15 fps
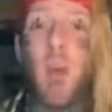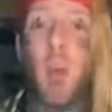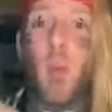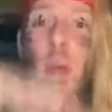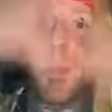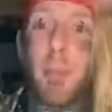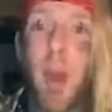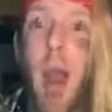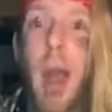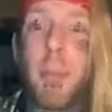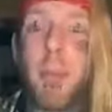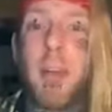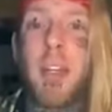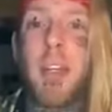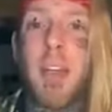when we
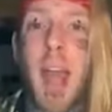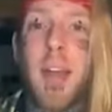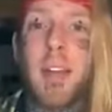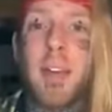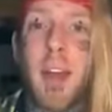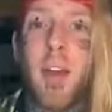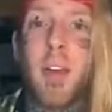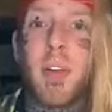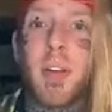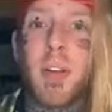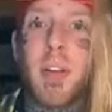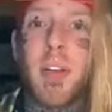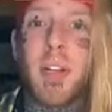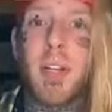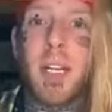popped the dent out,
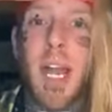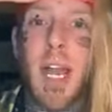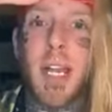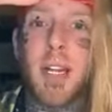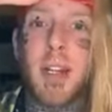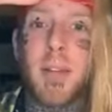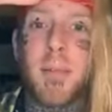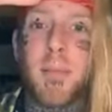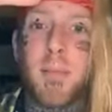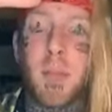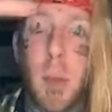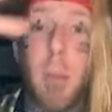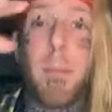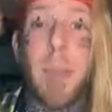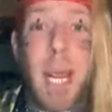like
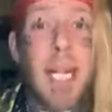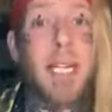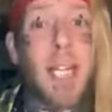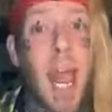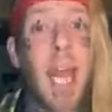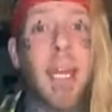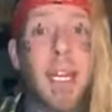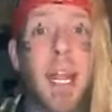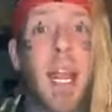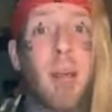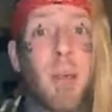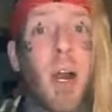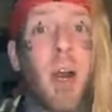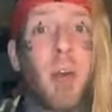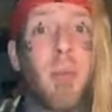the big dent
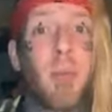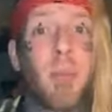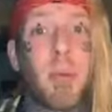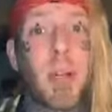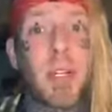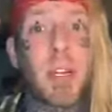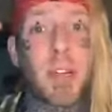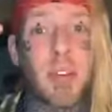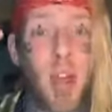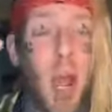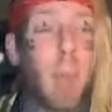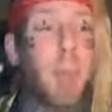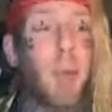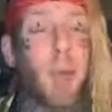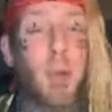came out, but the
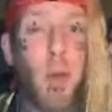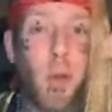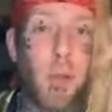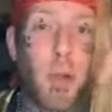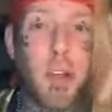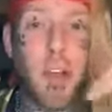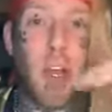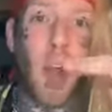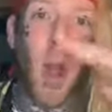top of the roof was like